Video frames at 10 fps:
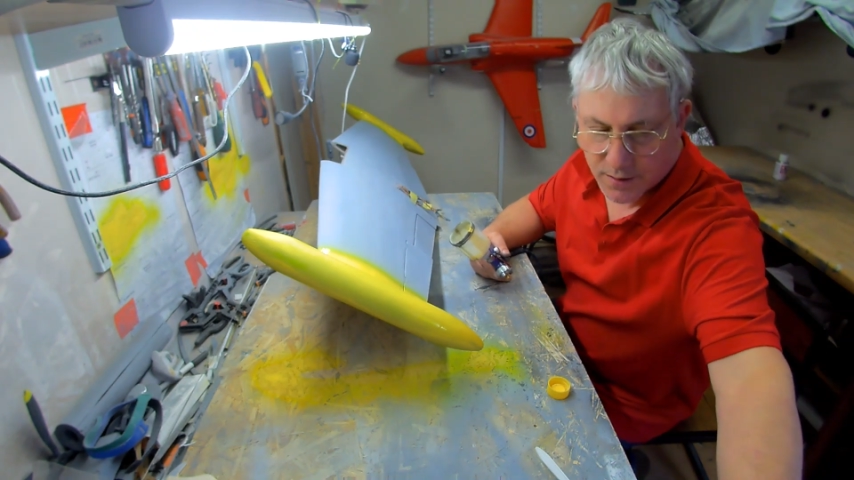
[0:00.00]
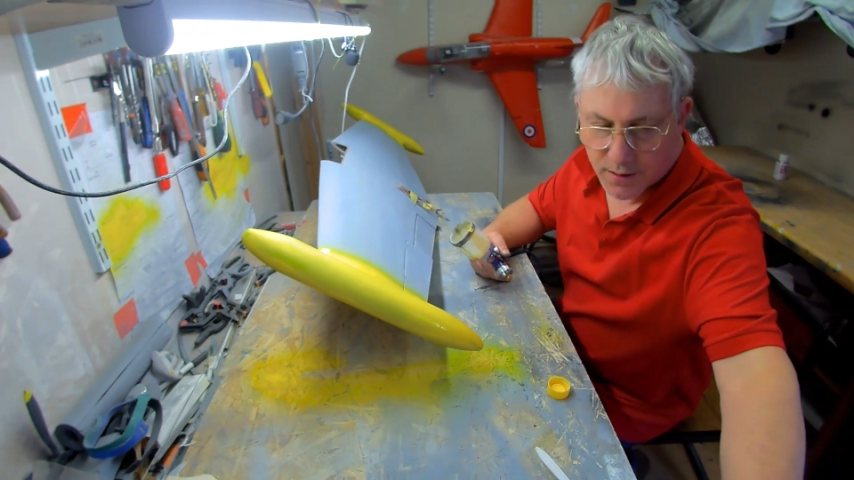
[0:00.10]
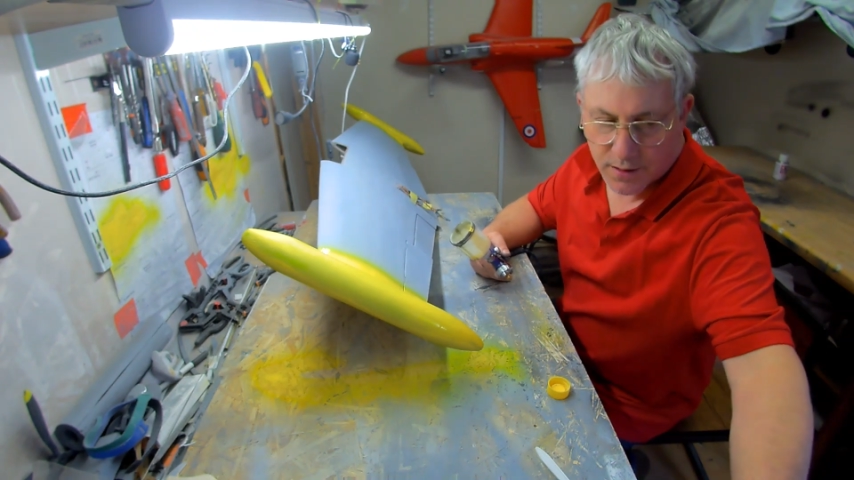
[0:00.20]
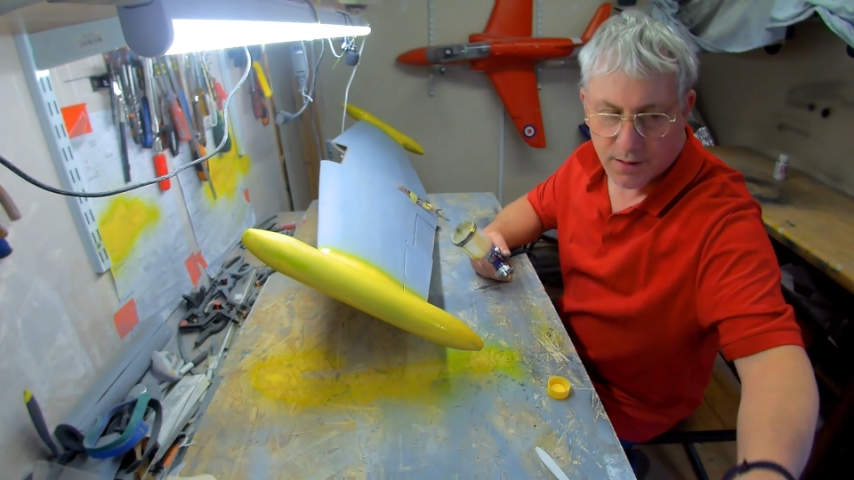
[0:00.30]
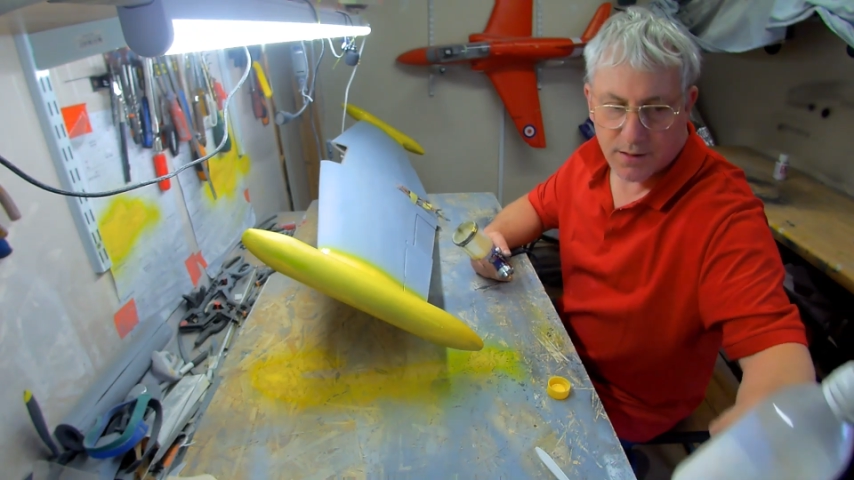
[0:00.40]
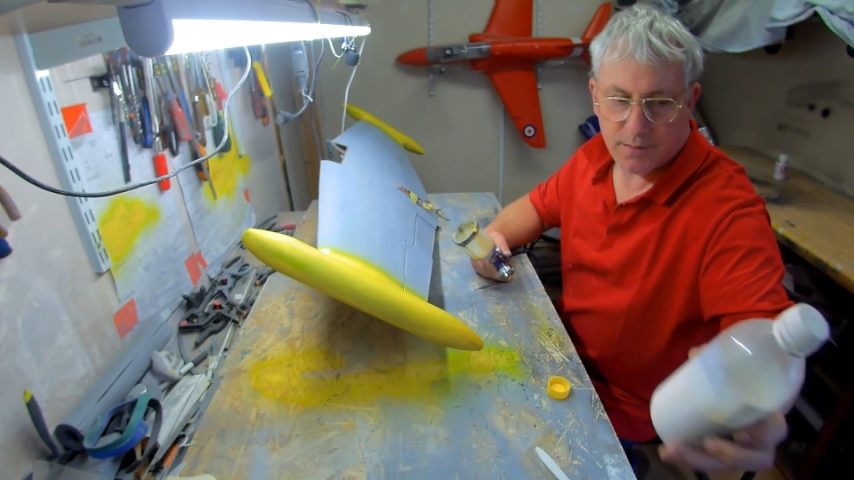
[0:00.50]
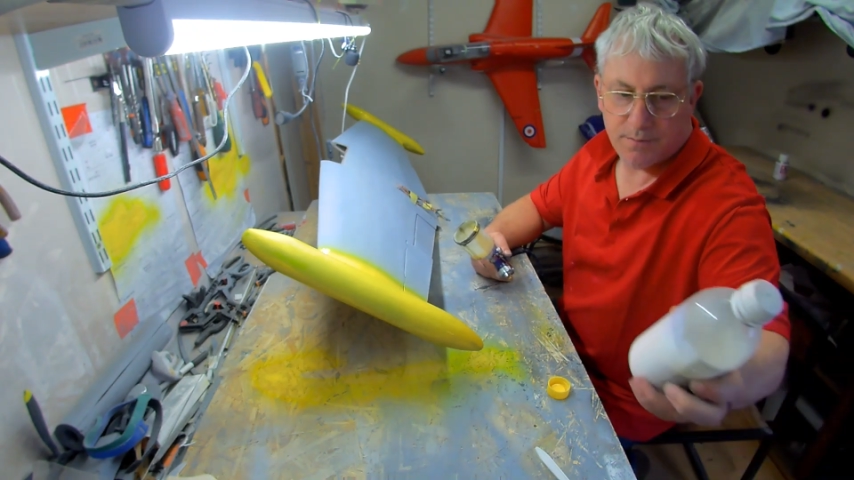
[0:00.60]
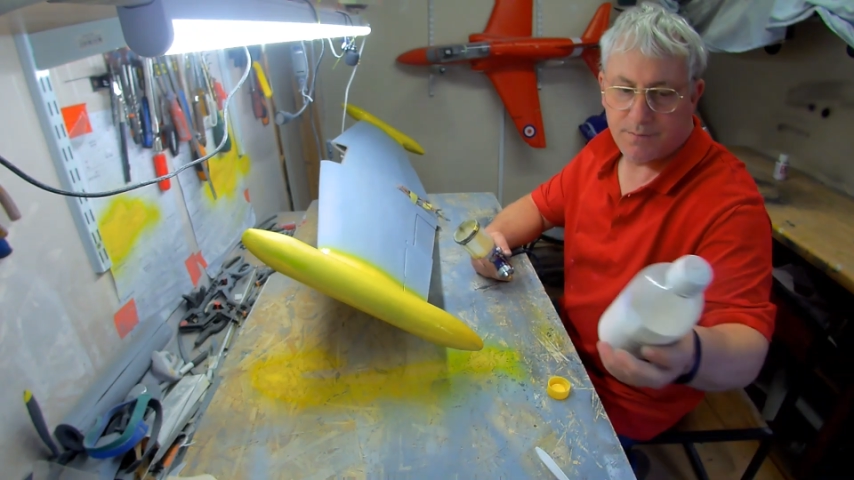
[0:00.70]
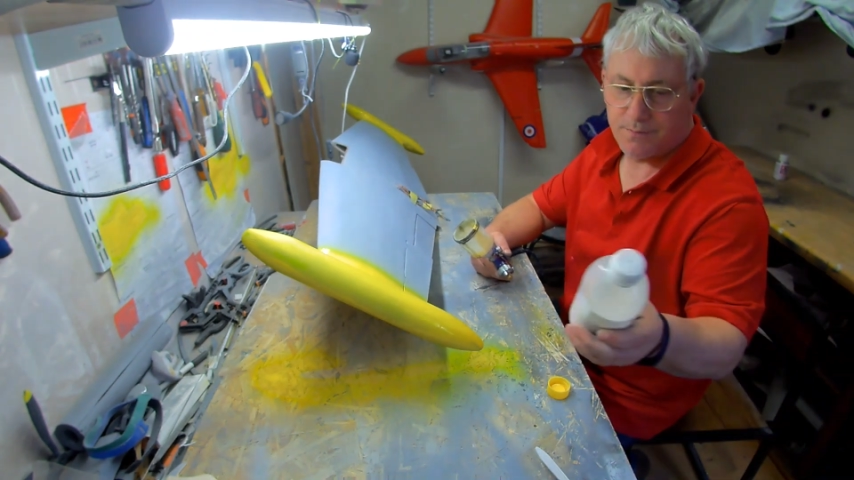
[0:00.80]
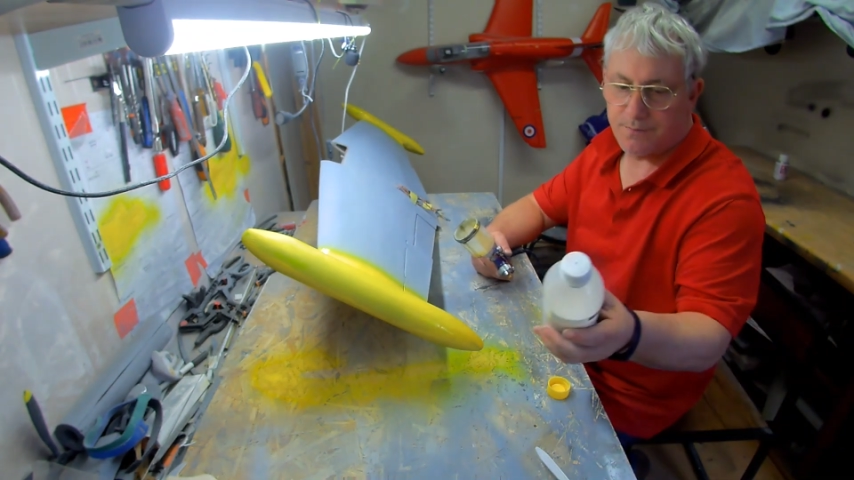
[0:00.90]
I've
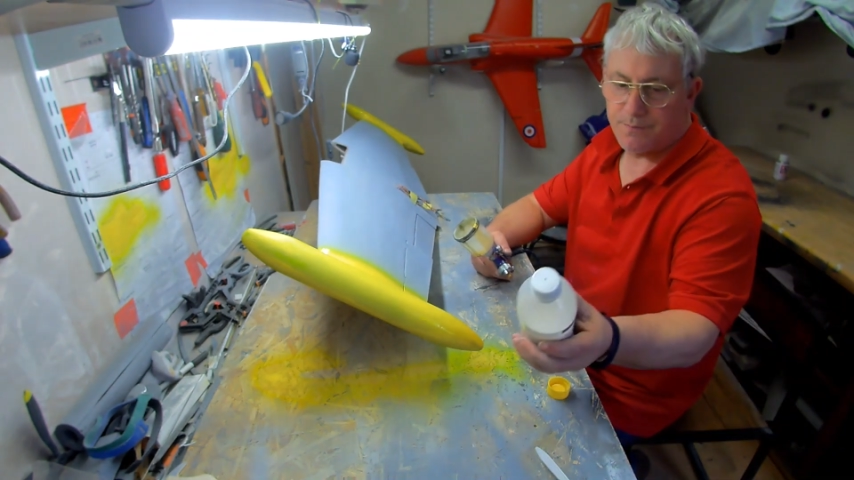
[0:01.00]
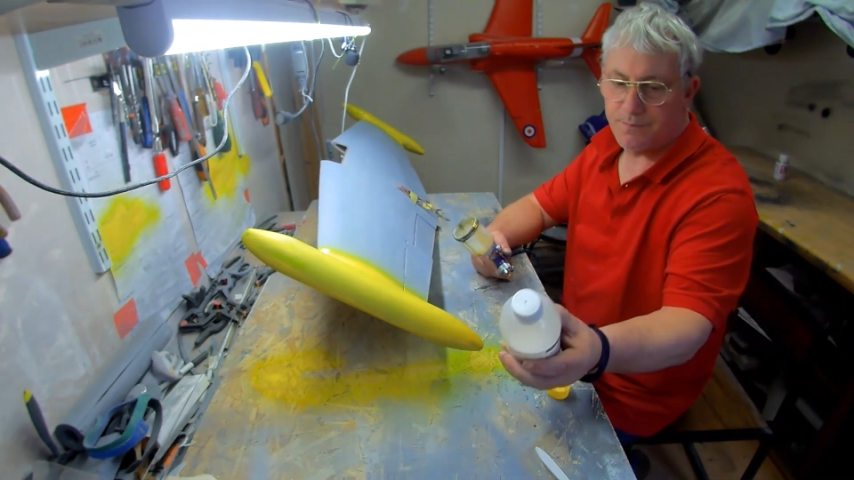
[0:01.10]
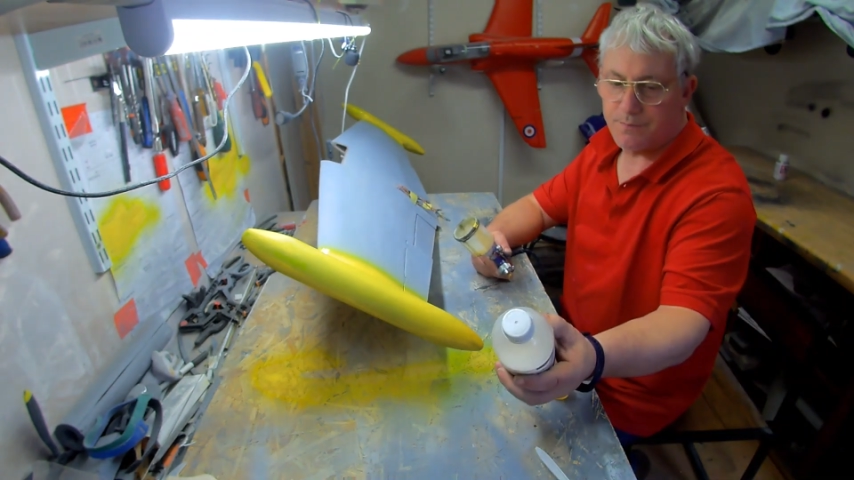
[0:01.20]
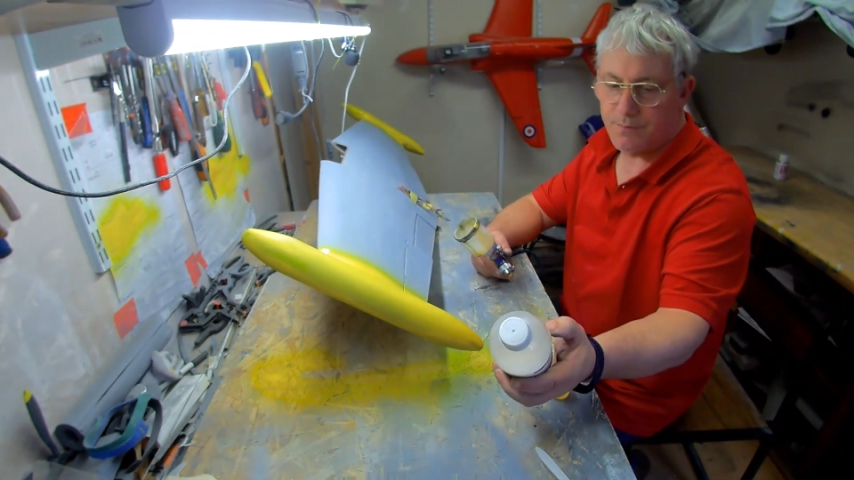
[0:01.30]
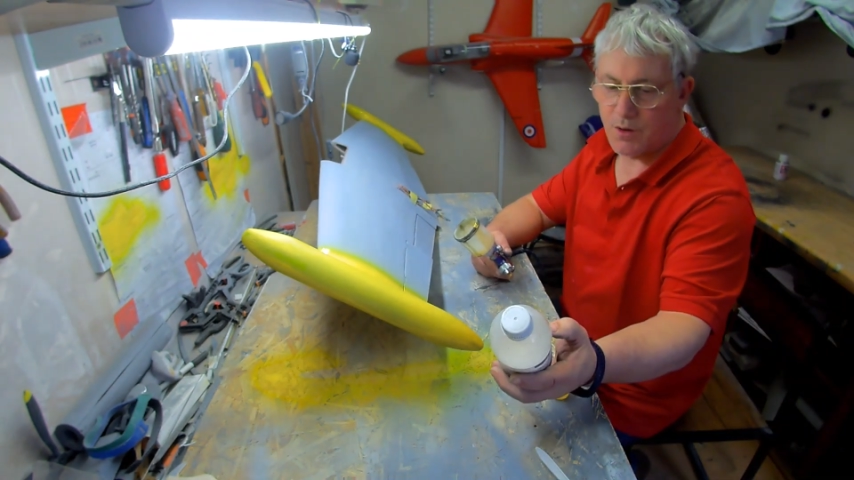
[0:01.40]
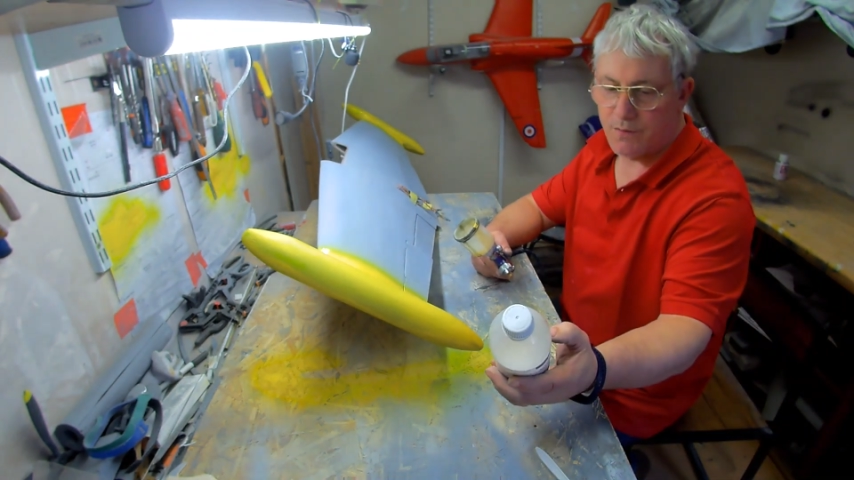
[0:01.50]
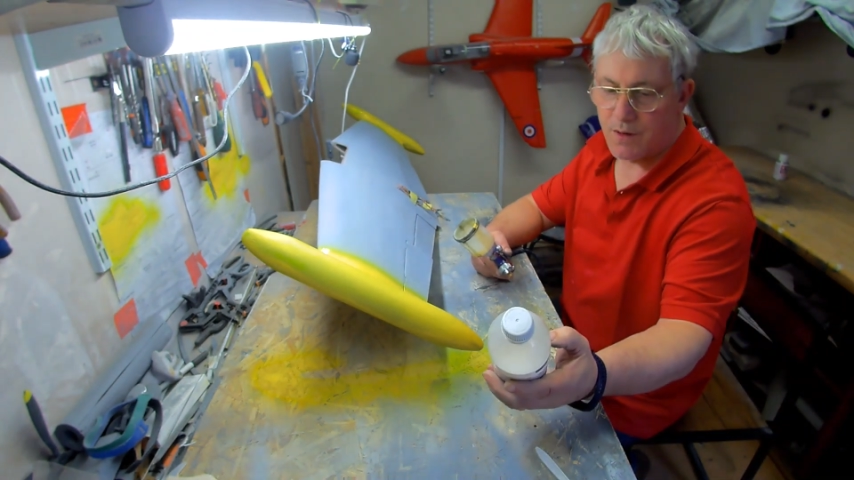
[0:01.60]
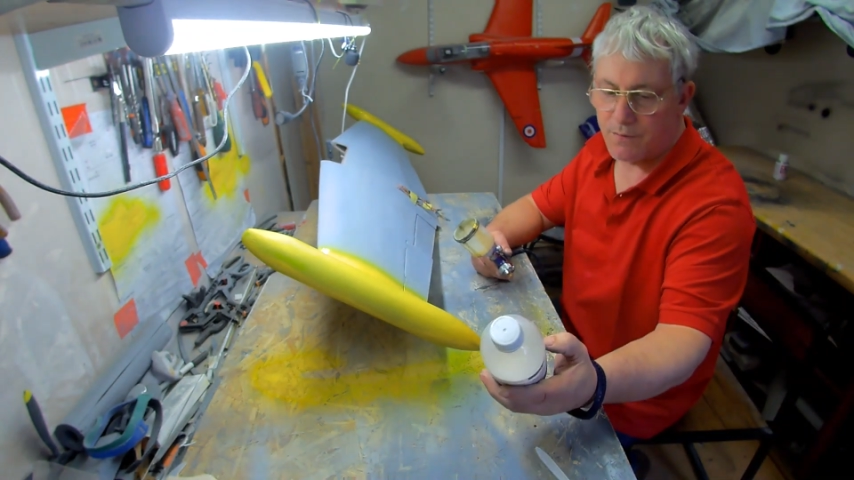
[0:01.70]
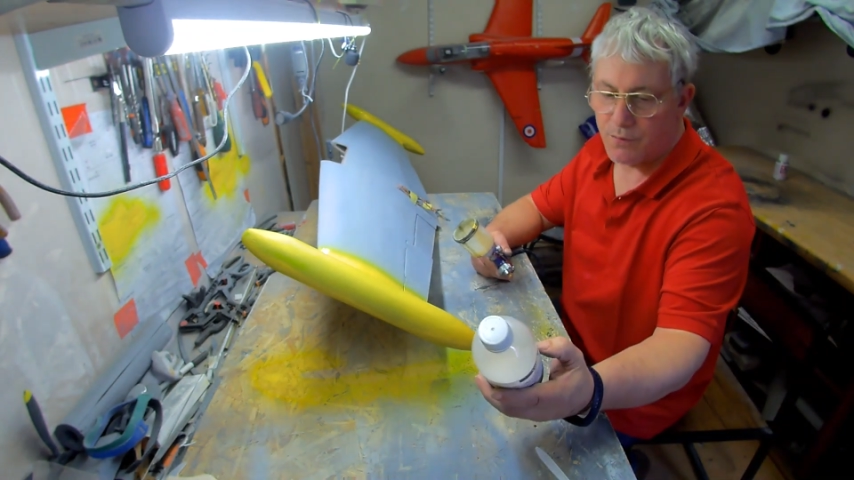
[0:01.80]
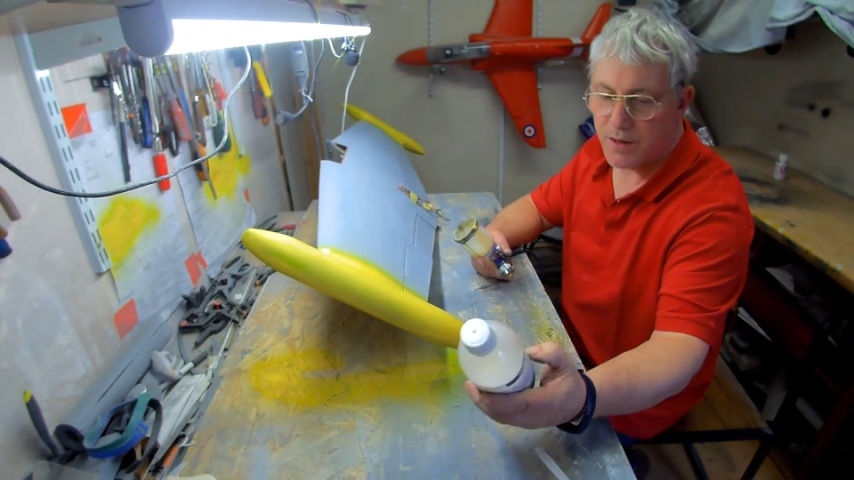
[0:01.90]
never